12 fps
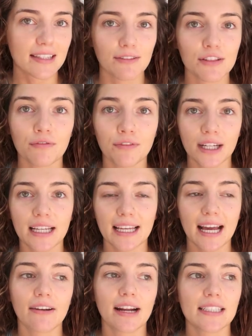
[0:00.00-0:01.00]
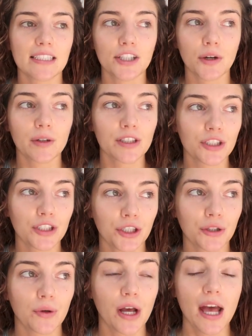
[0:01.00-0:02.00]
I was freaking out. I didn't know what to
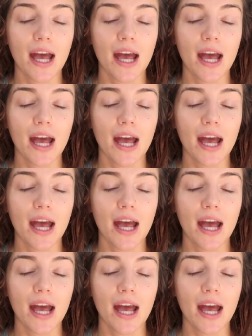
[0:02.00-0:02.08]
do,